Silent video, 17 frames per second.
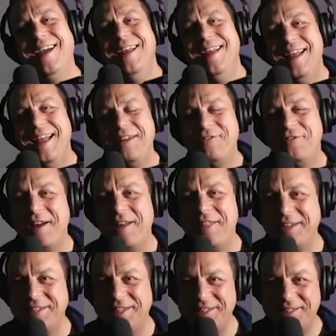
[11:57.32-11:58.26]

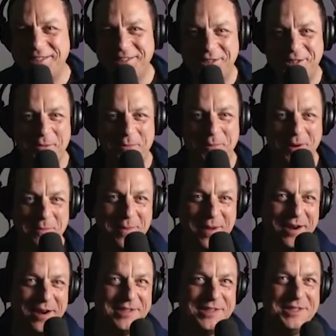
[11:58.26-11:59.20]
there's this super
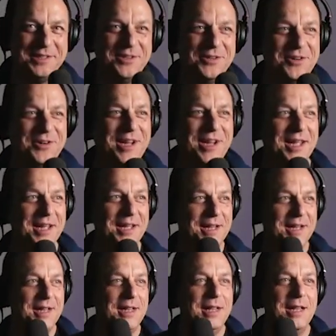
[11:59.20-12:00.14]
embarrassing story
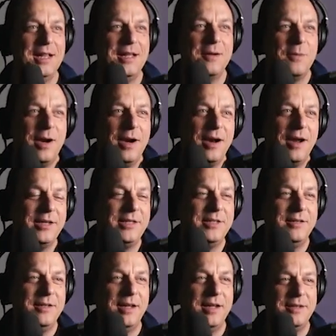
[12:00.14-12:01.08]
where
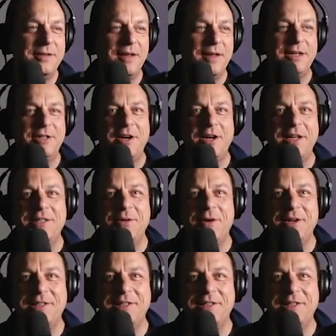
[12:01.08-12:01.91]
I tried to ask